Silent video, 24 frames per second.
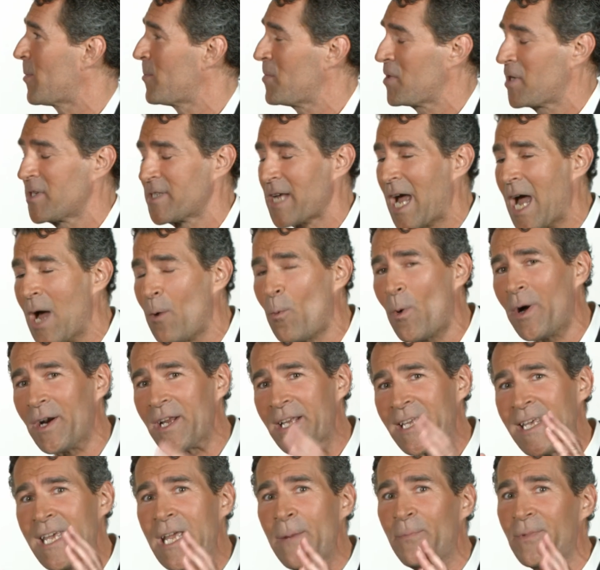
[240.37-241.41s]
because I want to
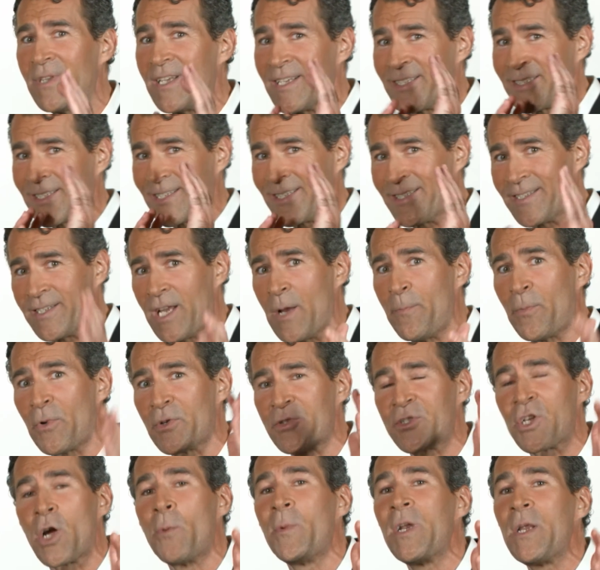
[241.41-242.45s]
keep this simple.
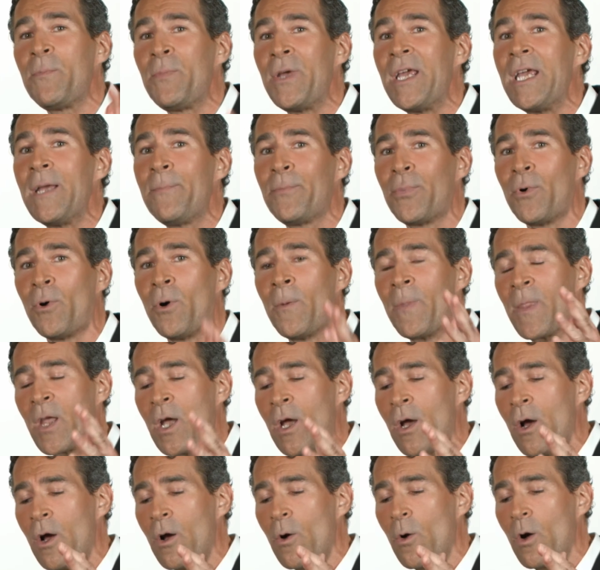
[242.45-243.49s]
So many people
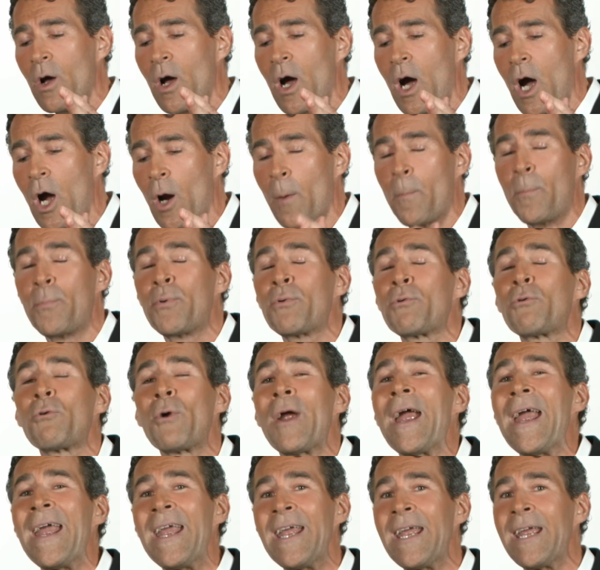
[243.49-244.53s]
are
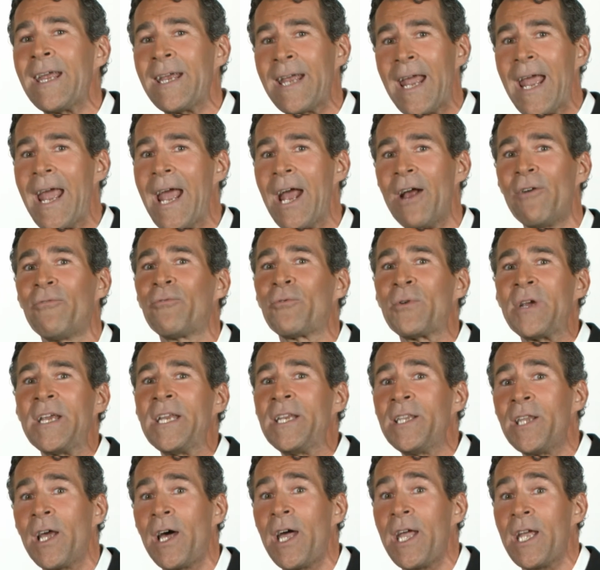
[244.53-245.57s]
praying every
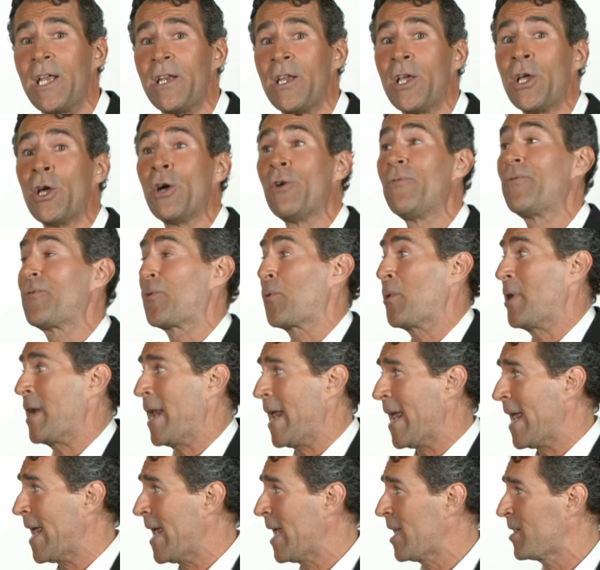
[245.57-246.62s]
night for an
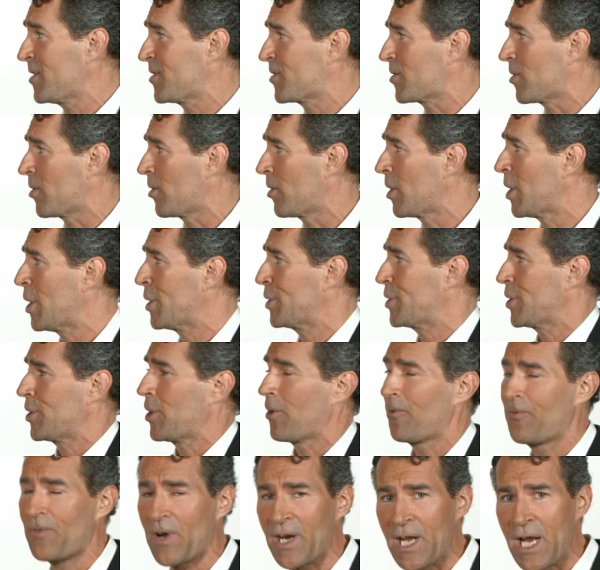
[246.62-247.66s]
answer to their
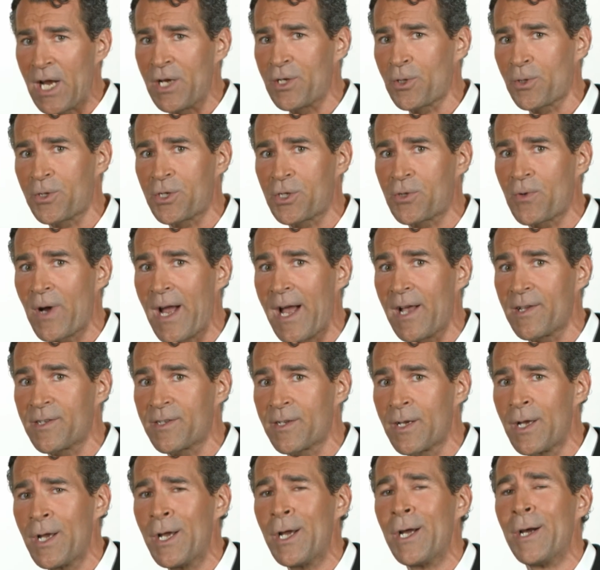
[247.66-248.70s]
financial stress,
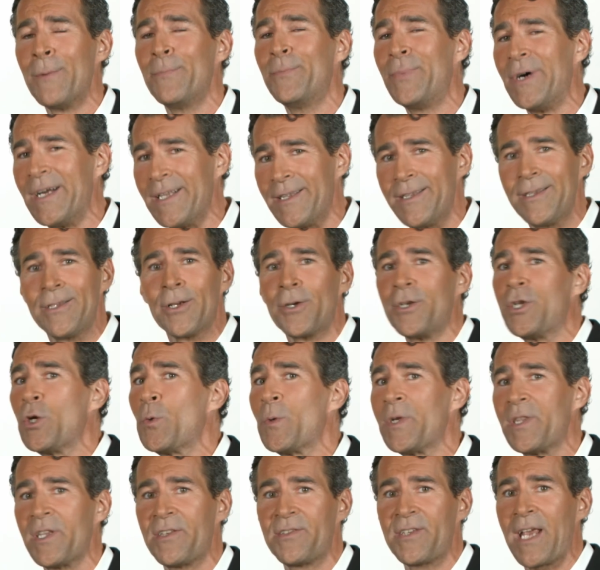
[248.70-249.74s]
but they're
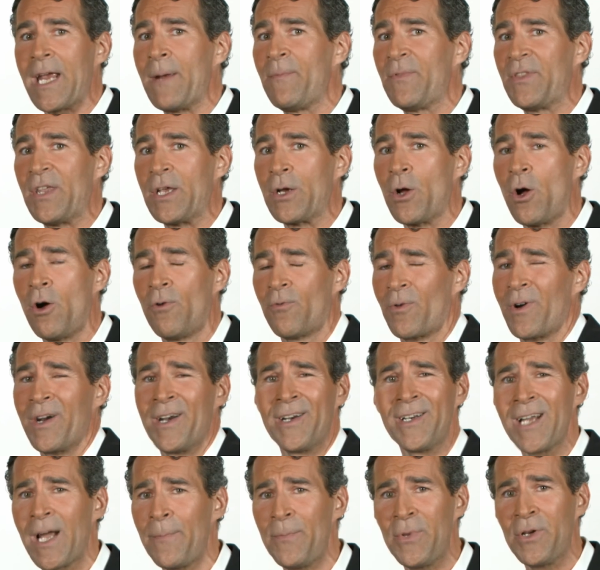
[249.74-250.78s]
doing the same thing over.
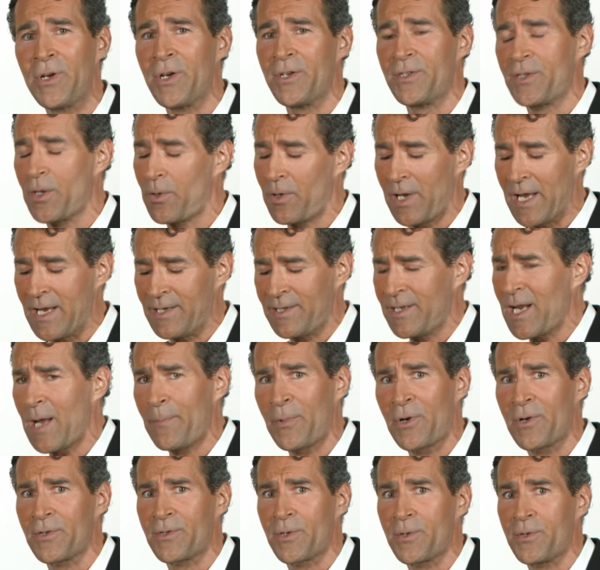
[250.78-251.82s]
Not because they're lazy, not
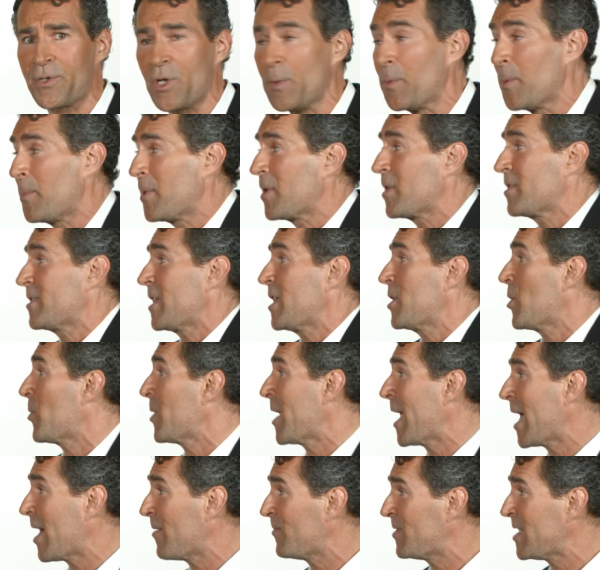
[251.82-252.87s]
because they're stupid, because they don't
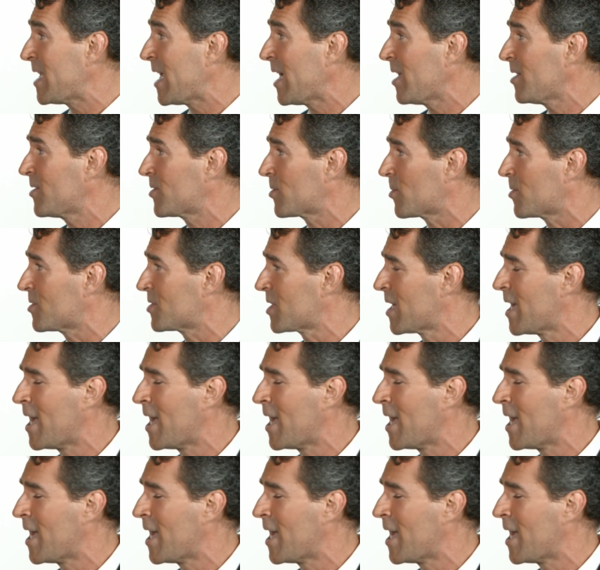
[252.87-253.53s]
have the answers.